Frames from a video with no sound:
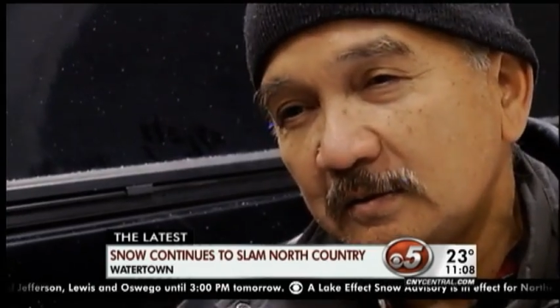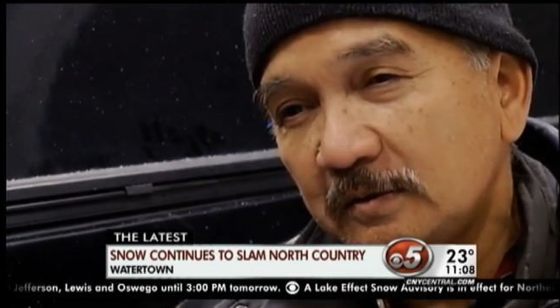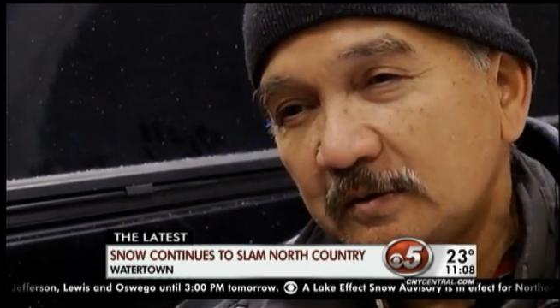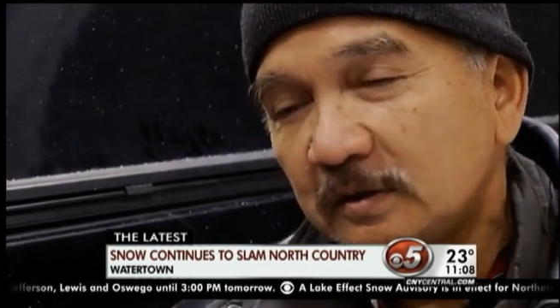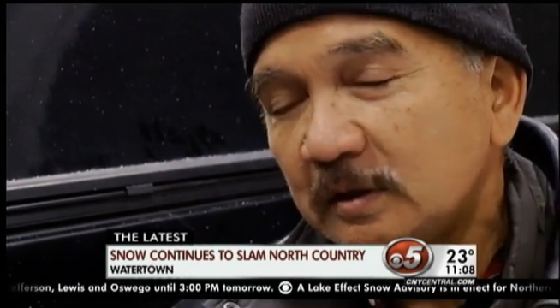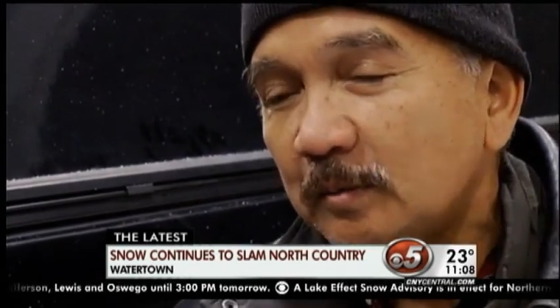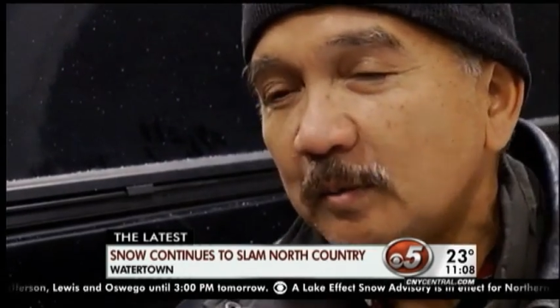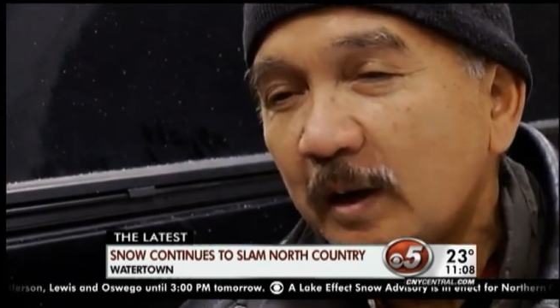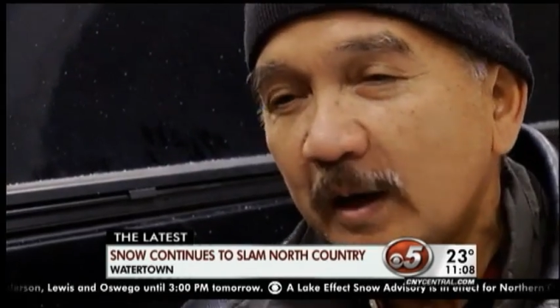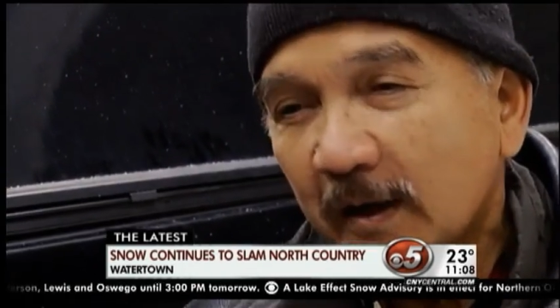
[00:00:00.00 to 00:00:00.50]

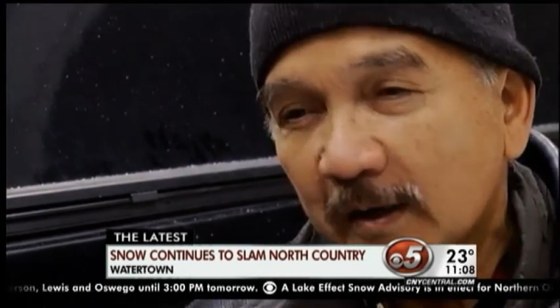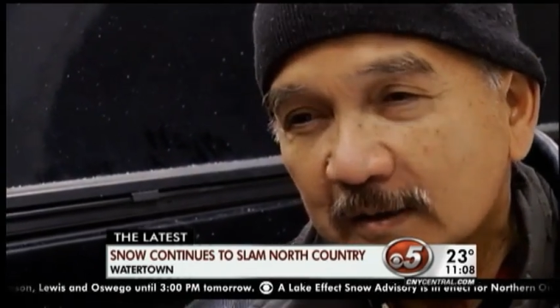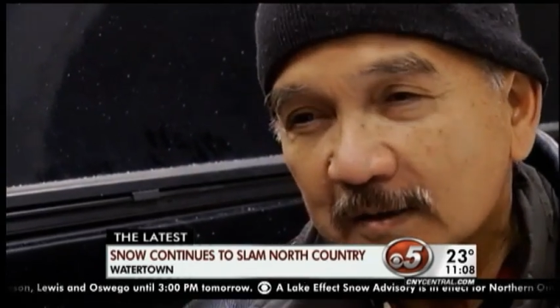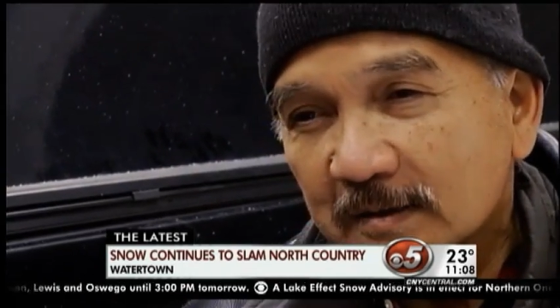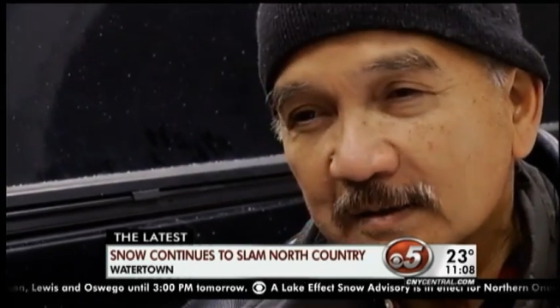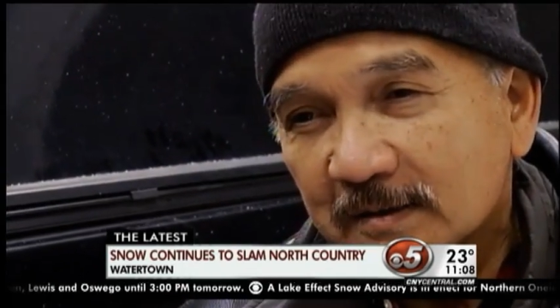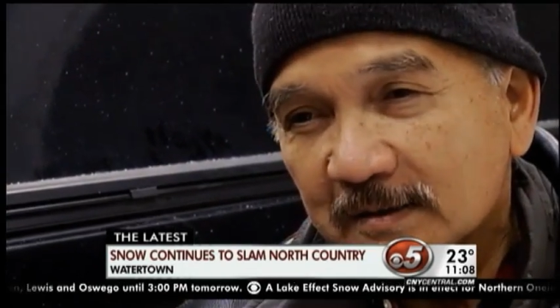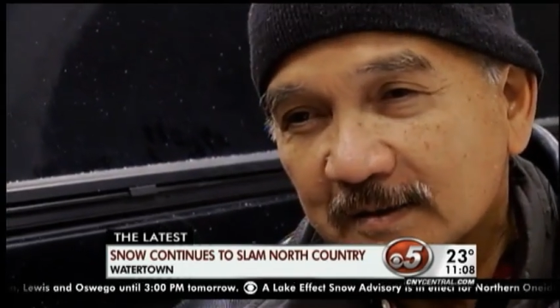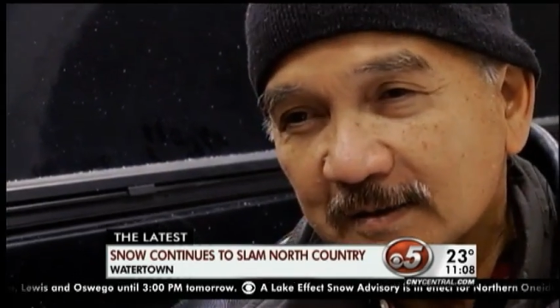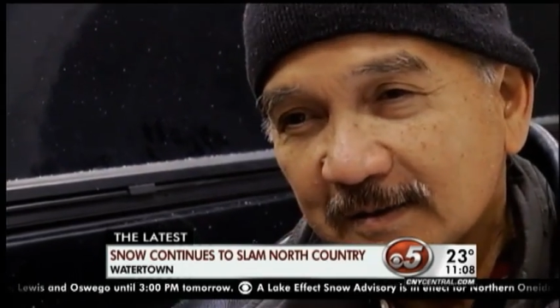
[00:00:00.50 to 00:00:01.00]
30
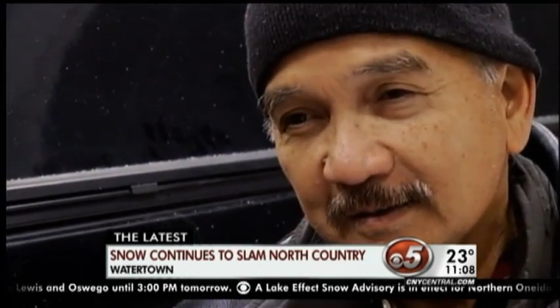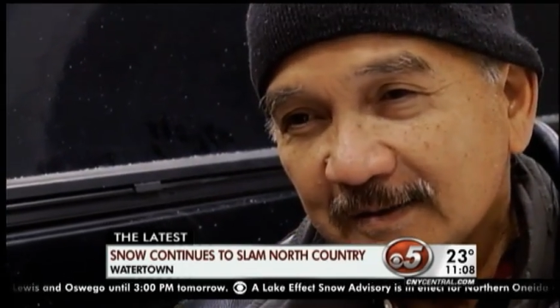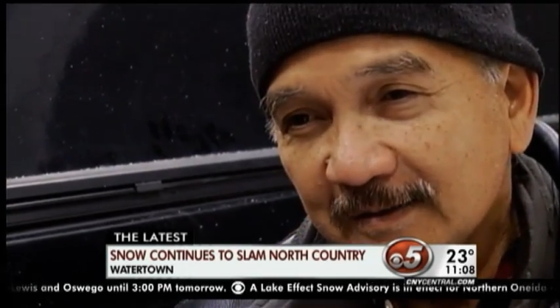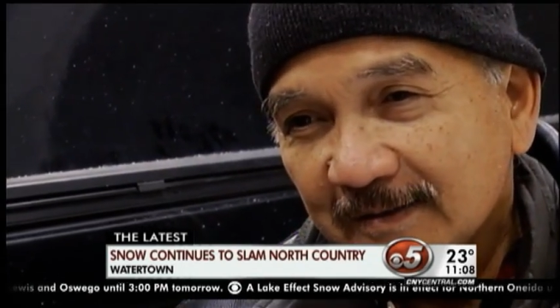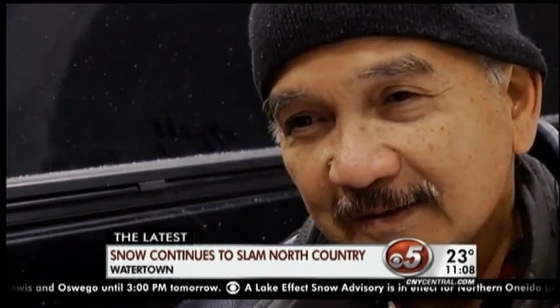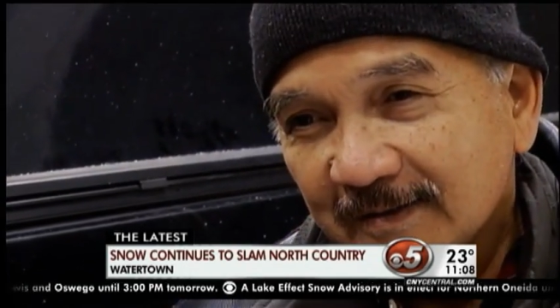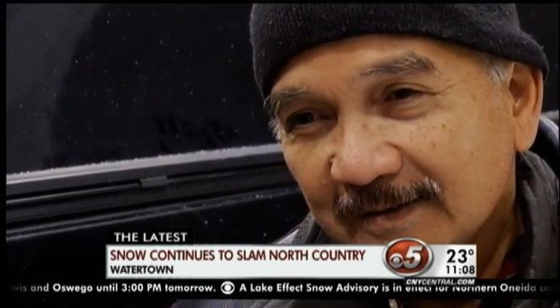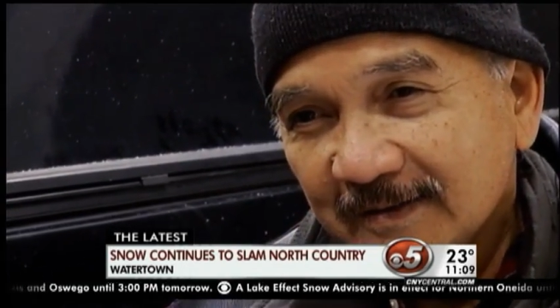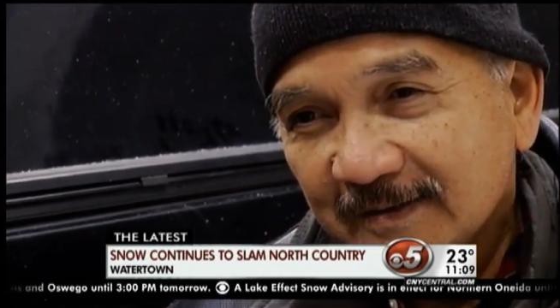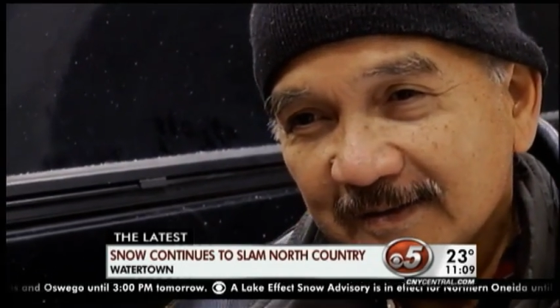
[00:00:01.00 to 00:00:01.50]
miles
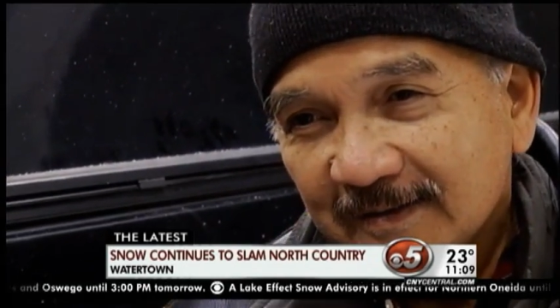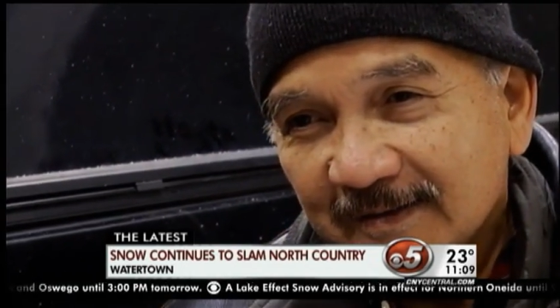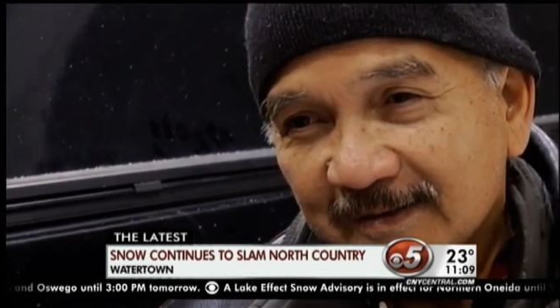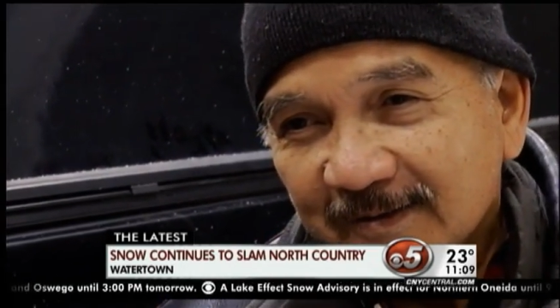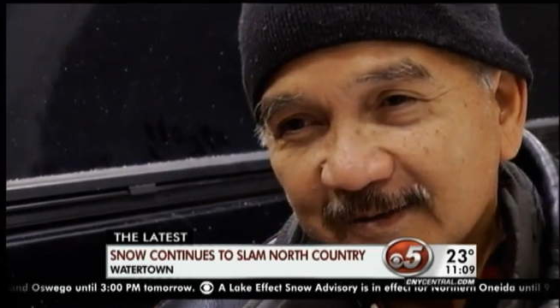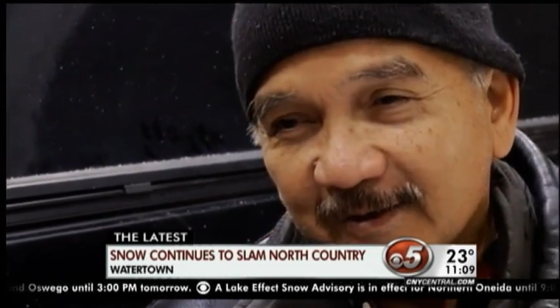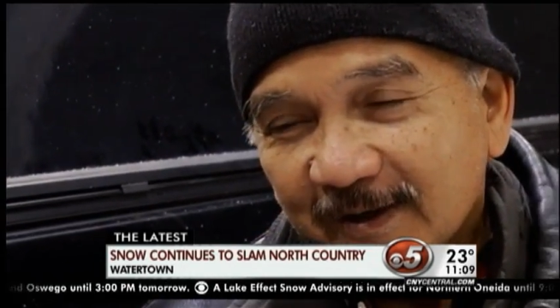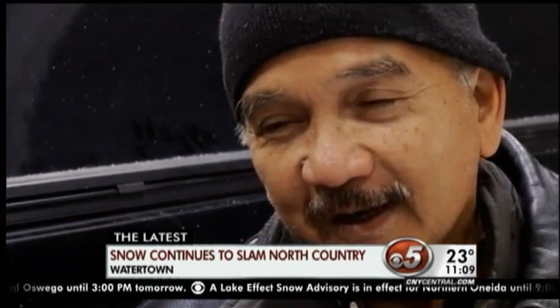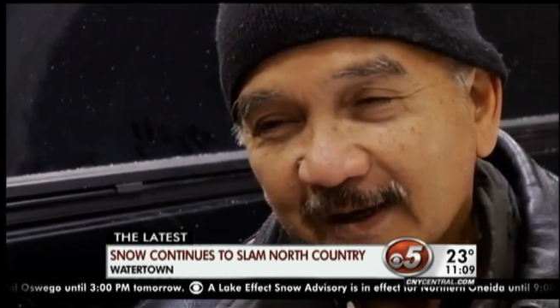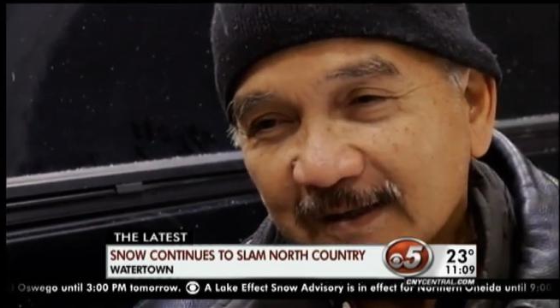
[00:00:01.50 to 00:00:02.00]

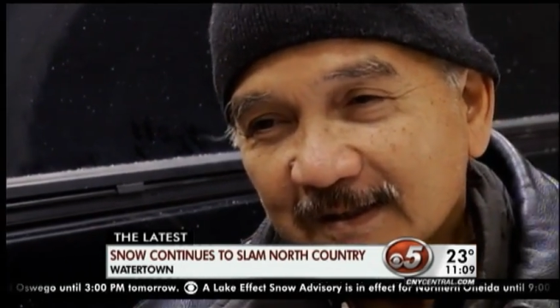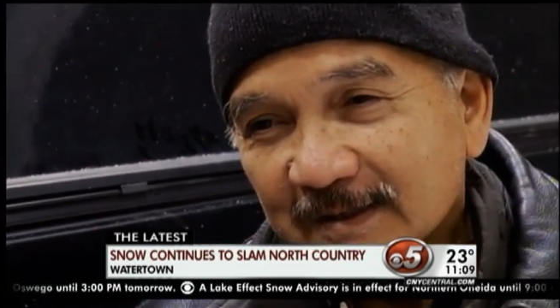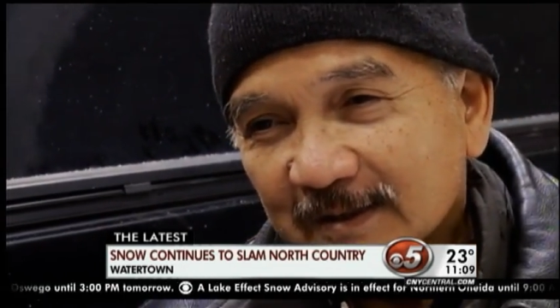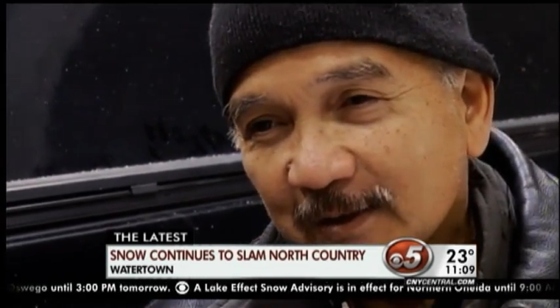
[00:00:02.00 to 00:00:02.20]
right?